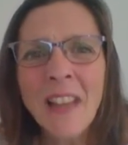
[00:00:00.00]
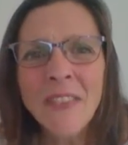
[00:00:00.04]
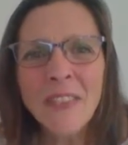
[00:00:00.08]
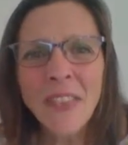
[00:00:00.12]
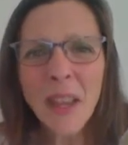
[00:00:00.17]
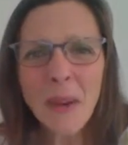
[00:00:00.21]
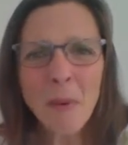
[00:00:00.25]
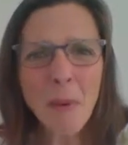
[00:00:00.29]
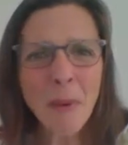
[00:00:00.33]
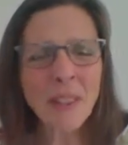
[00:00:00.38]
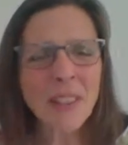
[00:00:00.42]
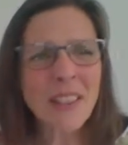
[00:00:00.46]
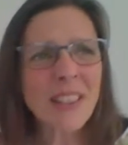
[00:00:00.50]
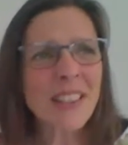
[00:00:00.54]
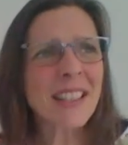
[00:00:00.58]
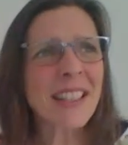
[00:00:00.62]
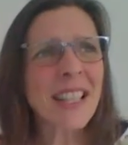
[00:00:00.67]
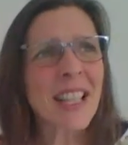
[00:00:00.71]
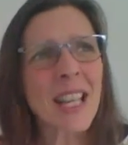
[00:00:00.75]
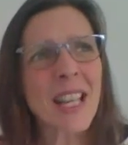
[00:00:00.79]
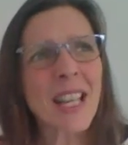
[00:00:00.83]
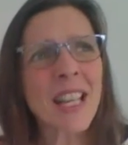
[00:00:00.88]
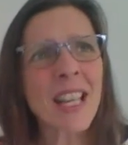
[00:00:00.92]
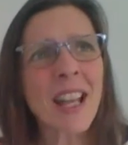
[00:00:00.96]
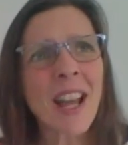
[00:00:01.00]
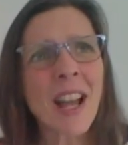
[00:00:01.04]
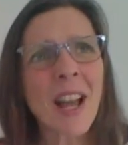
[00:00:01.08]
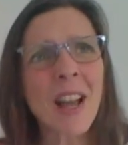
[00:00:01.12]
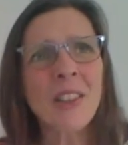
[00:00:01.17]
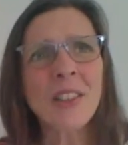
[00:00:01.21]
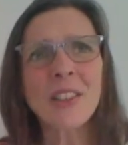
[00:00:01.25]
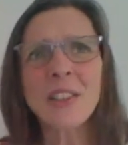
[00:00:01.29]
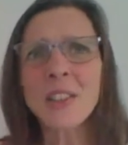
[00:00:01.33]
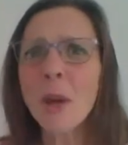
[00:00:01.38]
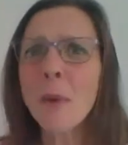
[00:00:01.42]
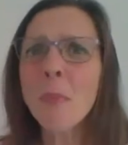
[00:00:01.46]
They want to see
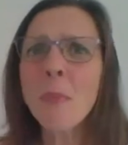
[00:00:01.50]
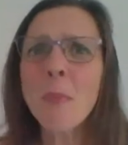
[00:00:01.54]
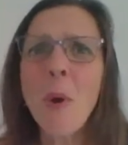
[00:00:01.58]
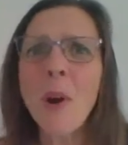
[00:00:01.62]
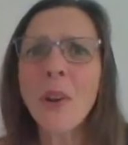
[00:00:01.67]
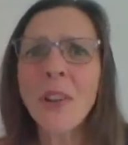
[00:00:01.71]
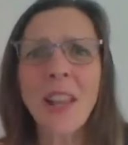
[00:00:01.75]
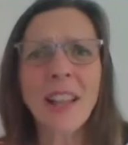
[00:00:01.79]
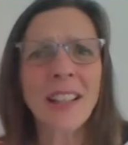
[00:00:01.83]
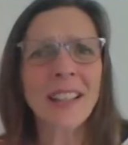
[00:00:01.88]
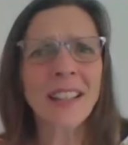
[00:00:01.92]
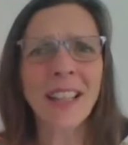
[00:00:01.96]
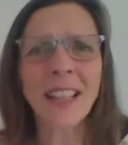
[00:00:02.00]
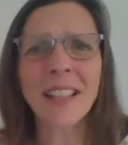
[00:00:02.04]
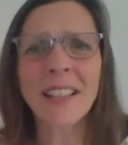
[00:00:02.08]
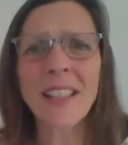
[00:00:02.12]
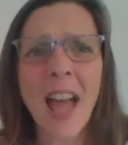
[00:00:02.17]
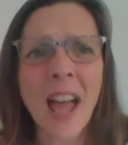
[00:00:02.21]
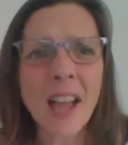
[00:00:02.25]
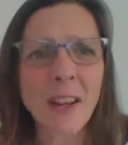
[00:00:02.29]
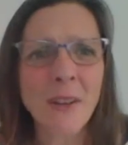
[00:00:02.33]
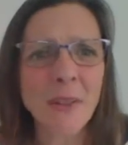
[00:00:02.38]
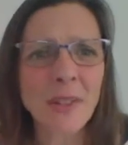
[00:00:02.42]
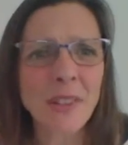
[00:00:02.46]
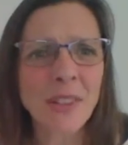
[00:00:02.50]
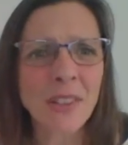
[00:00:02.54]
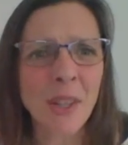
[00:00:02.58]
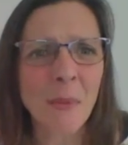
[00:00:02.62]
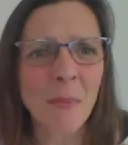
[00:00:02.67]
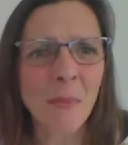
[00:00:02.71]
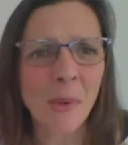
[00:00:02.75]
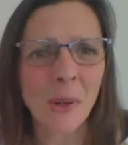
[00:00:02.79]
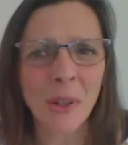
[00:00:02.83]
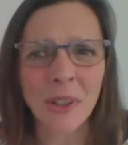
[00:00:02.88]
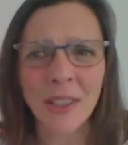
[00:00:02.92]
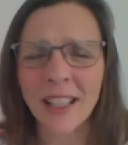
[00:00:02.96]
someone and connect with
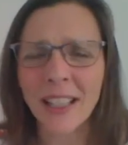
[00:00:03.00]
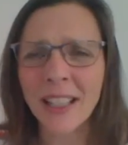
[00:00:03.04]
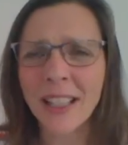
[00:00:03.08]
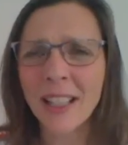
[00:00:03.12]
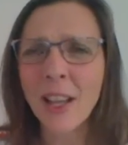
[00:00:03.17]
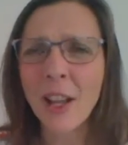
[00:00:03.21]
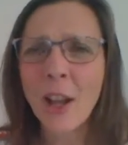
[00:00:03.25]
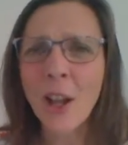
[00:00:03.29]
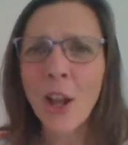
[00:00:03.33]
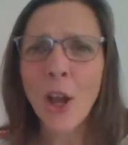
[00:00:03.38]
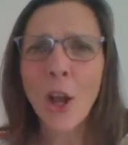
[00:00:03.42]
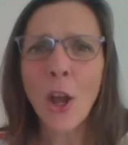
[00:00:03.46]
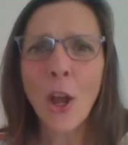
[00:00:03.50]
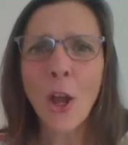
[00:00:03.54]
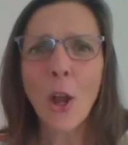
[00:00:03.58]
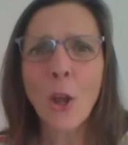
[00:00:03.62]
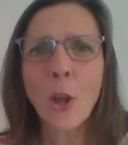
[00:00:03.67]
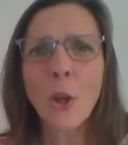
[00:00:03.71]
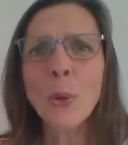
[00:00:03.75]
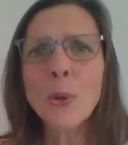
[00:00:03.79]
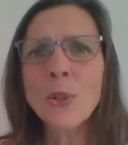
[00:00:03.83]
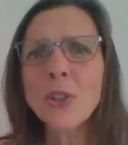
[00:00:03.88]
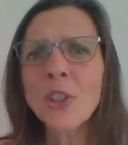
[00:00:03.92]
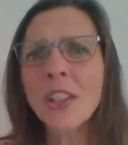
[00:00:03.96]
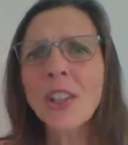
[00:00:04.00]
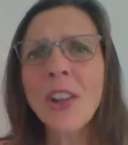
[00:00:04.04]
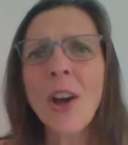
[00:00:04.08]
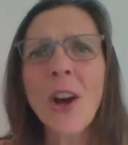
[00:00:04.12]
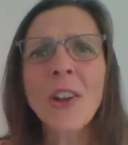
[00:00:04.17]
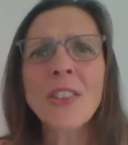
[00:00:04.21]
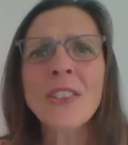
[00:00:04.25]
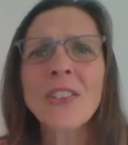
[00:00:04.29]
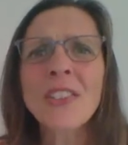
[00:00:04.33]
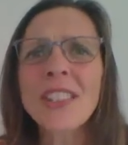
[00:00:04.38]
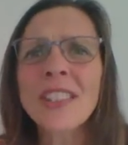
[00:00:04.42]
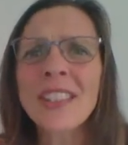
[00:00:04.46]
somebody who's going to
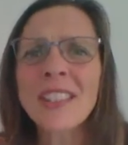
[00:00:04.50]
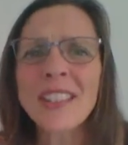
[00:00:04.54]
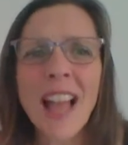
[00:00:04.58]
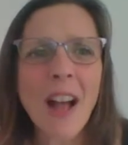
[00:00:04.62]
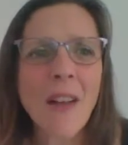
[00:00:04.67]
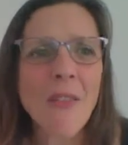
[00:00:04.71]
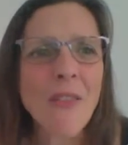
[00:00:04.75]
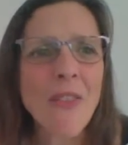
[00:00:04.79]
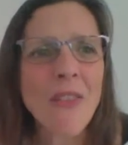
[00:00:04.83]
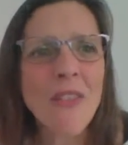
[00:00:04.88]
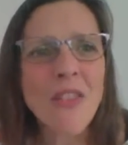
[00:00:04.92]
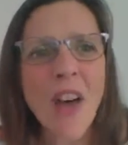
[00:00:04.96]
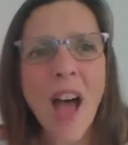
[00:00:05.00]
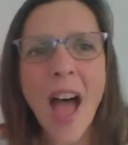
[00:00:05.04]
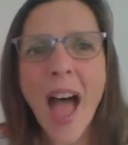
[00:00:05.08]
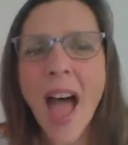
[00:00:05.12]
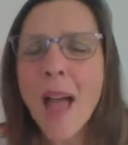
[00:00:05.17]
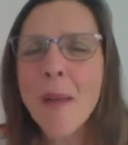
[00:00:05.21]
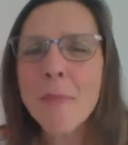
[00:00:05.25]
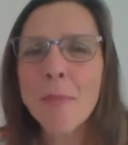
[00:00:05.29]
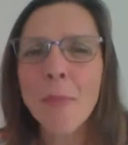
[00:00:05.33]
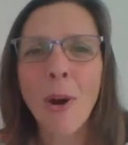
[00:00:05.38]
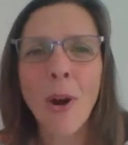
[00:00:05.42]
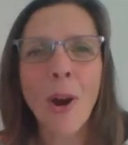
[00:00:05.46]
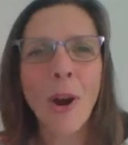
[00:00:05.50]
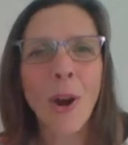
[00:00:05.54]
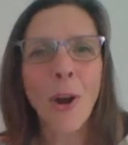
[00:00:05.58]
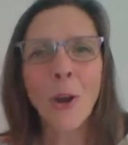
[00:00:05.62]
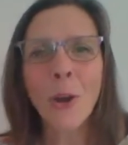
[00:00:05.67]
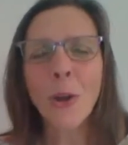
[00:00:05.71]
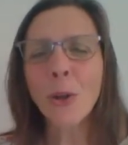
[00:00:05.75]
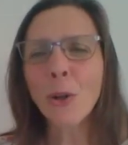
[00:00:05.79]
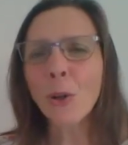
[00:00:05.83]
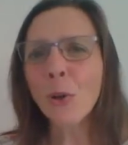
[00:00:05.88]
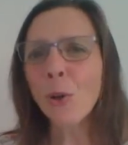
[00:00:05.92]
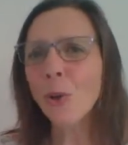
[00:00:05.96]
understand them,
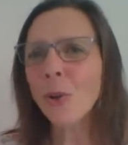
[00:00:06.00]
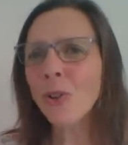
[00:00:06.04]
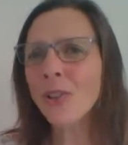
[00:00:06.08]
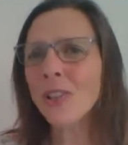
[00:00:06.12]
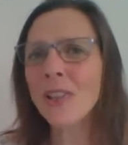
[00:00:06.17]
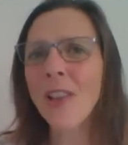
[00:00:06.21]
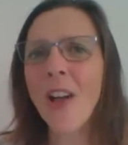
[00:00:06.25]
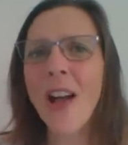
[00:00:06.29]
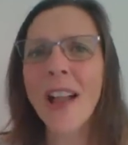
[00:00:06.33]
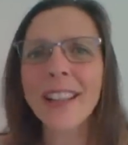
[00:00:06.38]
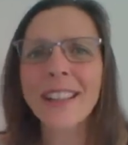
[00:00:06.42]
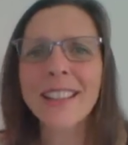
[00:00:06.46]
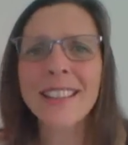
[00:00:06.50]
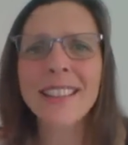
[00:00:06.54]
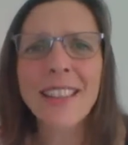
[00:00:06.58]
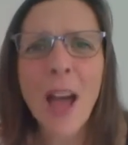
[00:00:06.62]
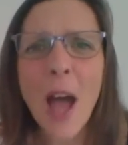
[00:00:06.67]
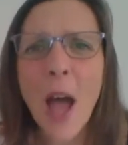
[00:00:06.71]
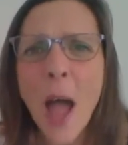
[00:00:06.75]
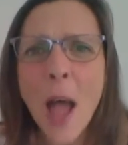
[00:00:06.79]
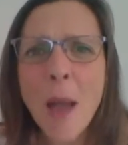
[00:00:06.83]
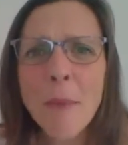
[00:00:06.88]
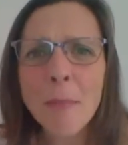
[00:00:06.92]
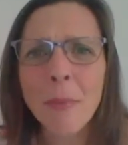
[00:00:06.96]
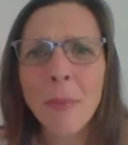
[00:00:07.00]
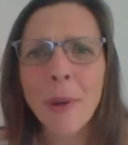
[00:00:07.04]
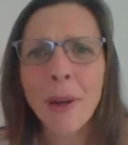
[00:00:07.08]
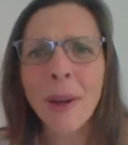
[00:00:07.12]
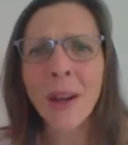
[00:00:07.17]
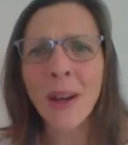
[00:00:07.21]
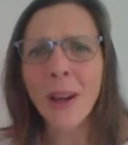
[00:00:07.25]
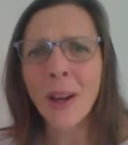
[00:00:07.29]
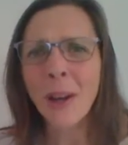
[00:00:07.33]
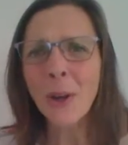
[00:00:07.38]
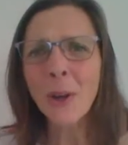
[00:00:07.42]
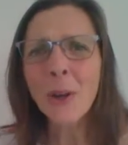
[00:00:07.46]
who looks like them,
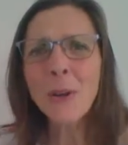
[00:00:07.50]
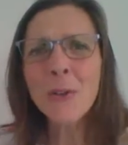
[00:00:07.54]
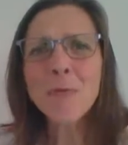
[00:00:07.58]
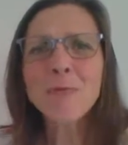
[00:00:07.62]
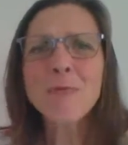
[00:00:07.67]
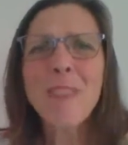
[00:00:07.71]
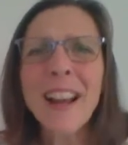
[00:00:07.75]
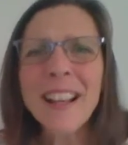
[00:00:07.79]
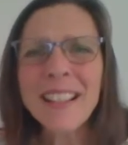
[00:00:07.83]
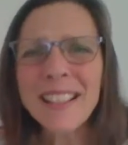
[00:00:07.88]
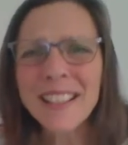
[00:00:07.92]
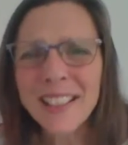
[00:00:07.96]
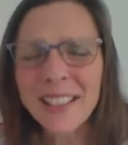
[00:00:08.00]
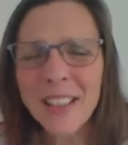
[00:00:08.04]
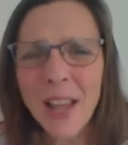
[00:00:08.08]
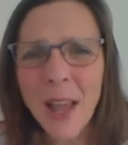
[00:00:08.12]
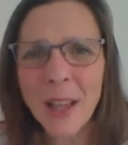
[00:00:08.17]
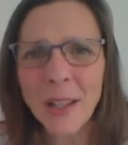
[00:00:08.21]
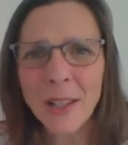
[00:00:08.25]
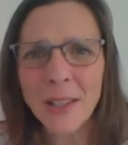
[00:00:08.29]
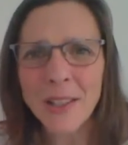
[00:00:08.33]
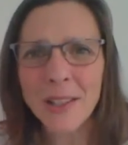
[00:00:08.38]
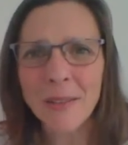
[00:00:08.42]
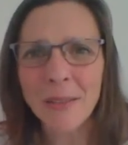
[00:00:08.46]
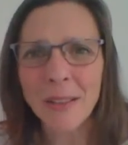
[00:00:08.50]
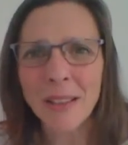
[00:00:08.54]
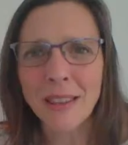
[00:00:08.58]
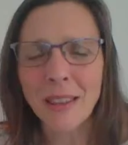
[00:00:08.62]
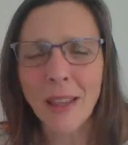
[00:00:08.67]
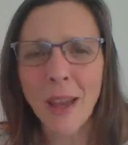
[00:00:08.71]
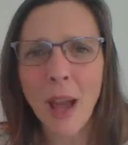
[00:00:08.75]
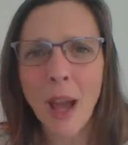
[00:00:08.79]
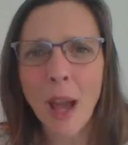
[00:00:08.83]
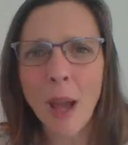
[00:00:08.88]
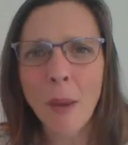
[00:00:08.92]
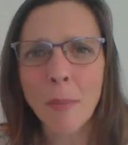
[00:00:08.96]
who resonates with
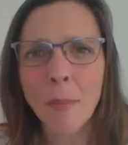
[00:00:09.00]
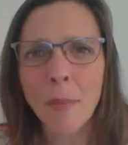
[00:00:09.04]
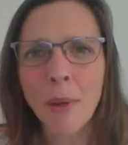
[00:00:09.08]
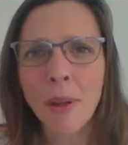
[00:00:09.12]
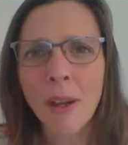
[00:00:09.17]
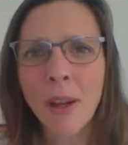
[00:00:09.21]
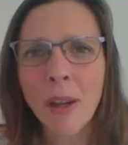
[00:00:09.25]
them.